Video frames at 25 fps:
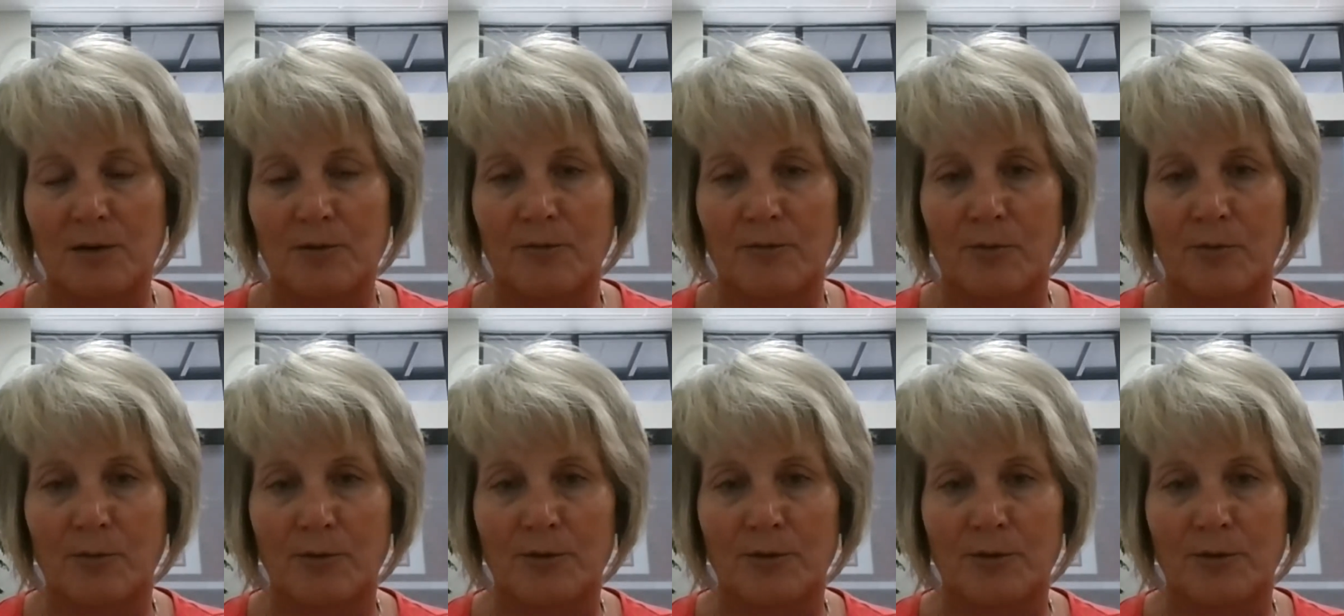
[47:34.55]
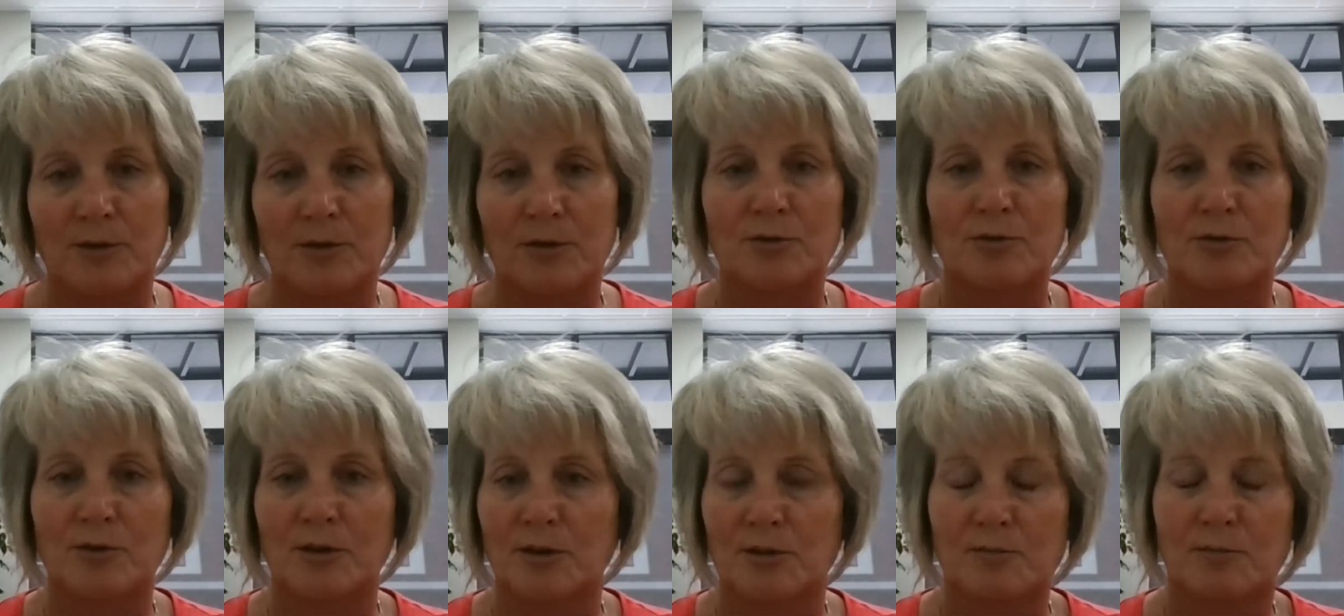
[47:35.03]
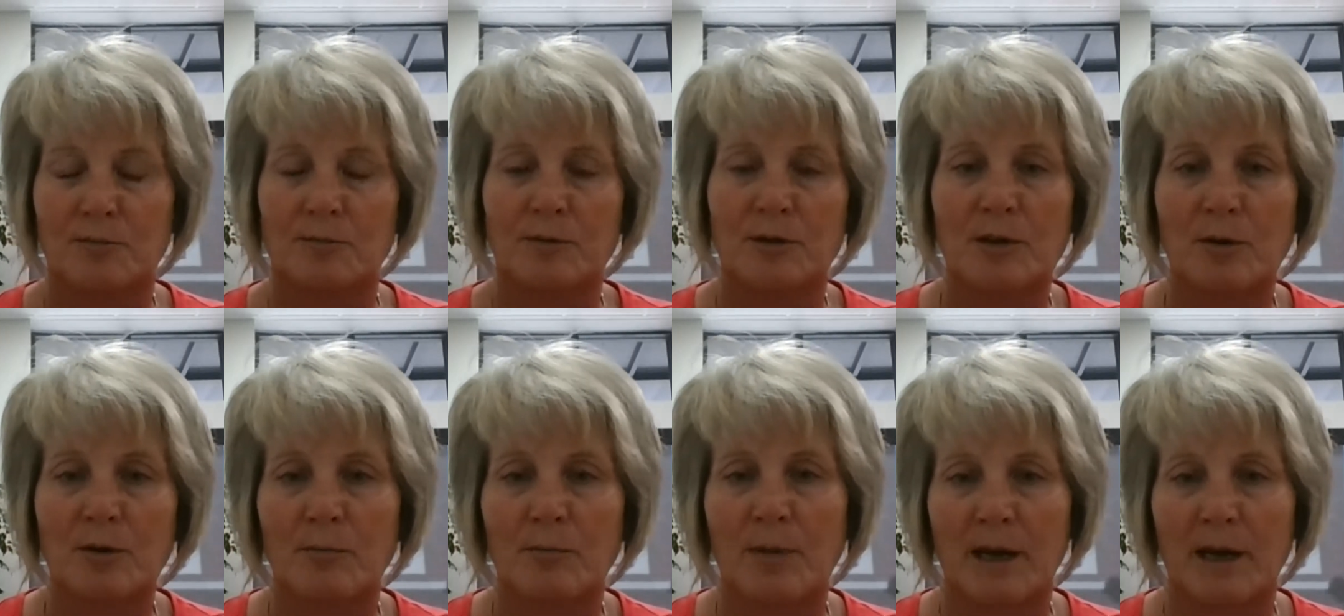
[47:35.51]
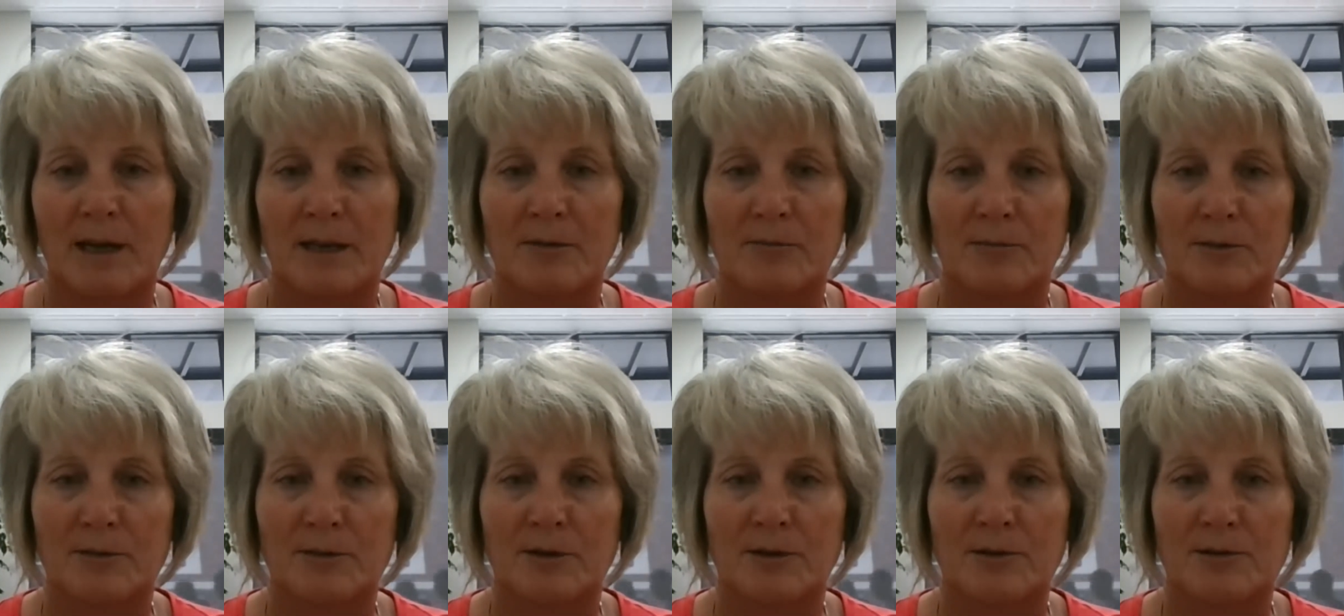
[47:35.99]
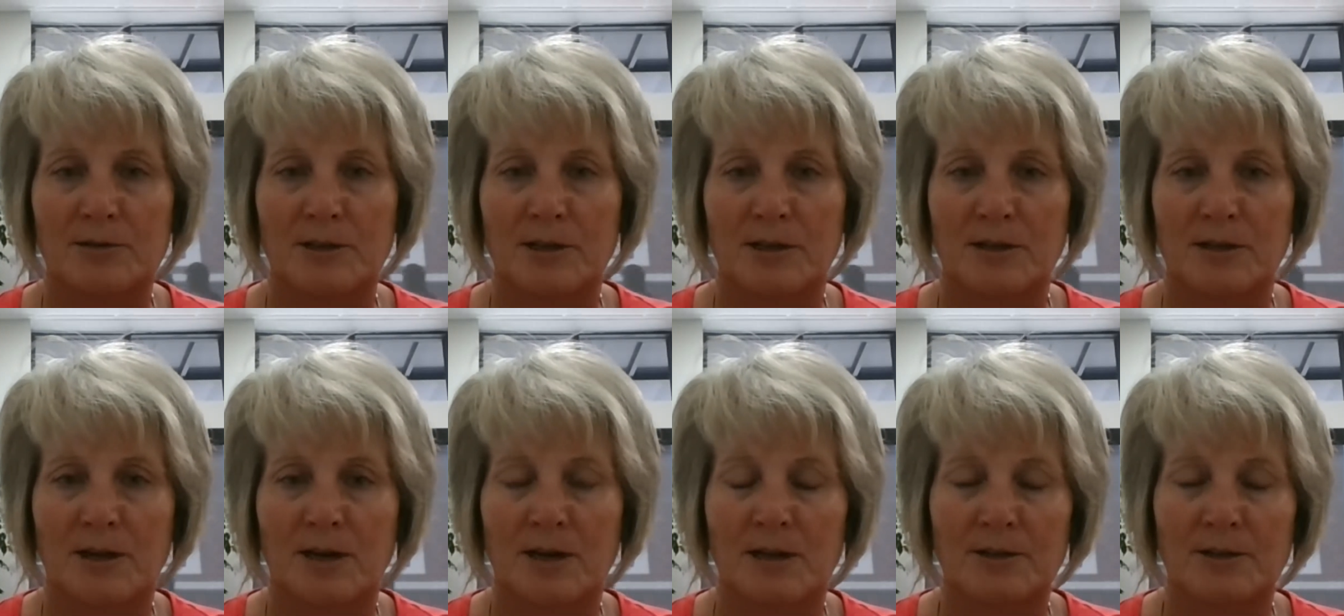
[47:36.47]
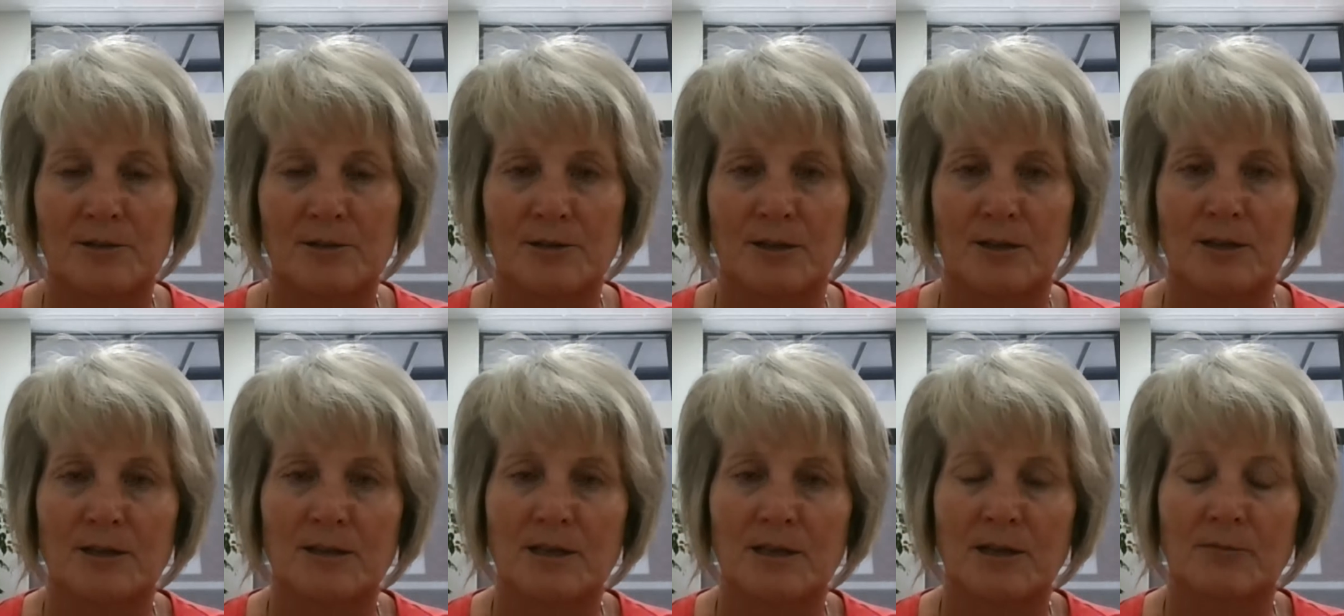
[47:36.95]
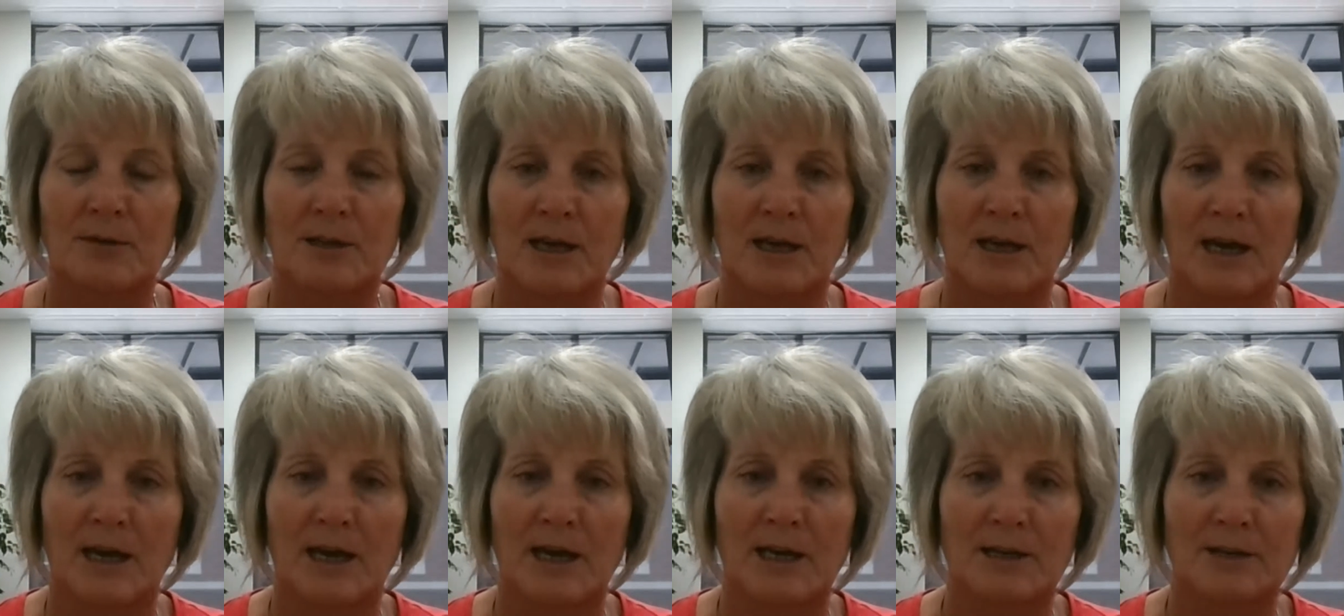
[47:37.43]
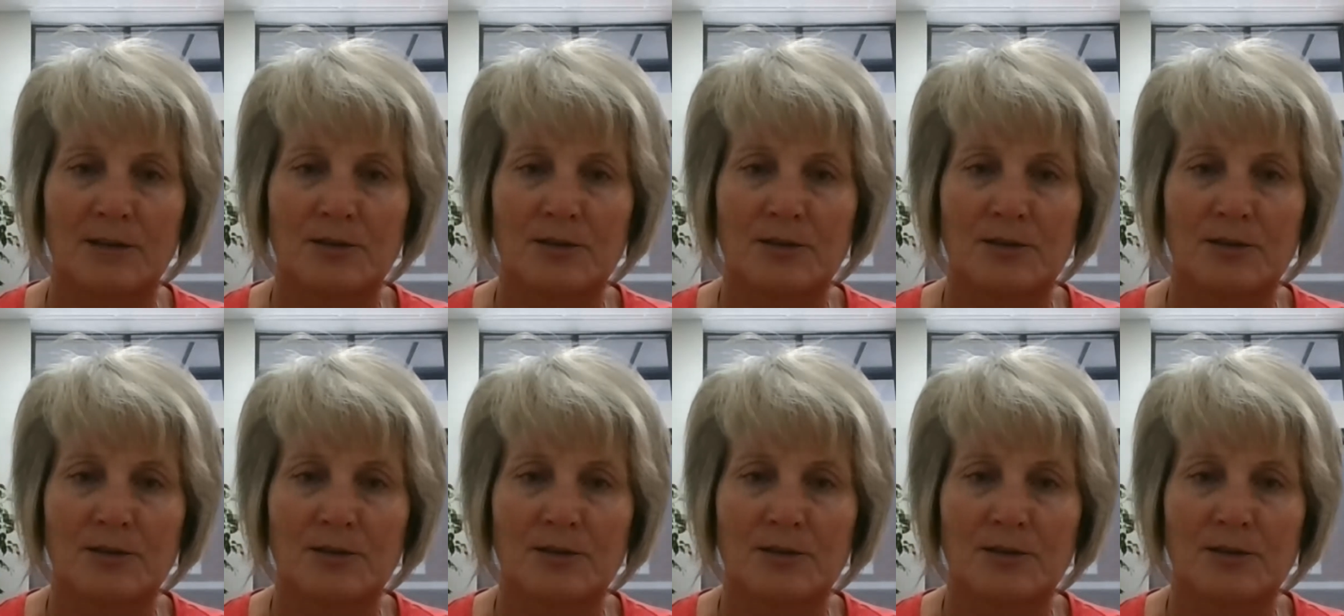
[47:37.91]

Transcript: for the nutrients when we combine it with our technology that we add.